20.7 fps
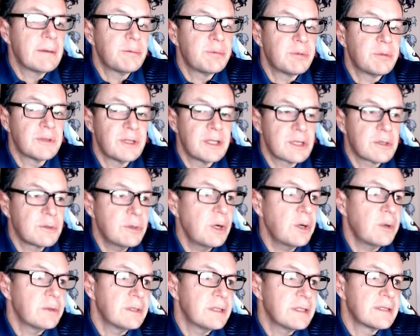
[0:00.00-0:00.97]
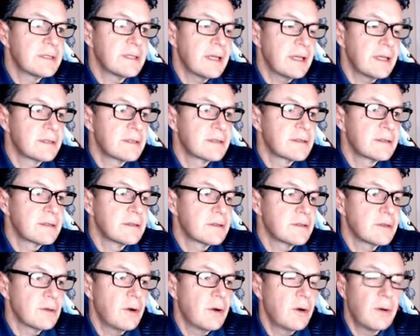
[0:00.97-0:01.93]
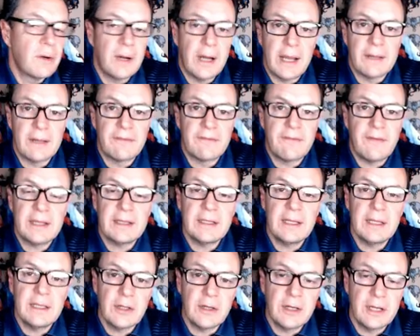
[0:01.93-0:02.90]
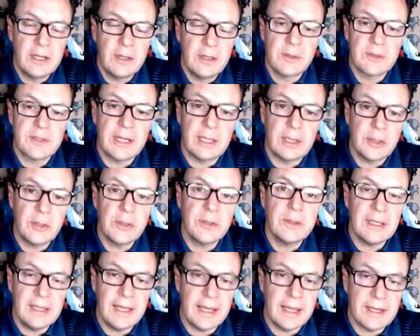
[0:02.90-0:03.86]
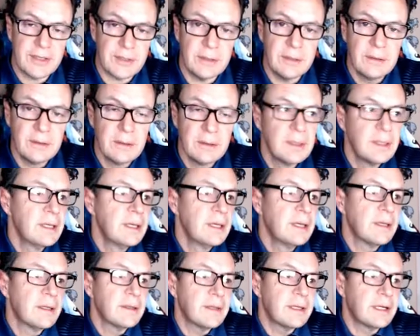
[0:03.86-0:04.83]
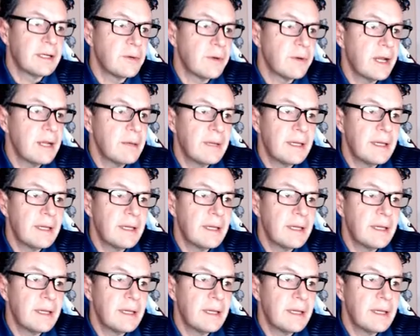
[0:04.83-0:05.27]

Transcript: this quote he says so i finally learned he goes i learned the lesson that great men